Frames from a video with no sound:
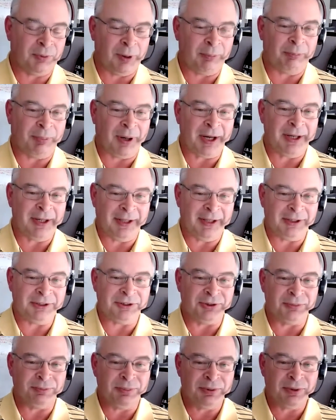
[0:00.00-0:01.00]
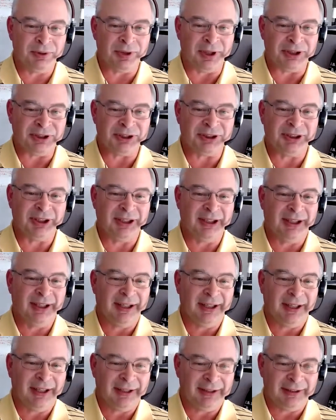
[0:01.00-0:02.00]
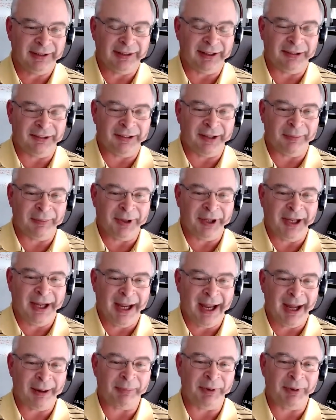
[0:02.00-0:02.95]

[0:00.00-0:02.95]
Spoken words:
Did something happen? Is there an error message that showed up?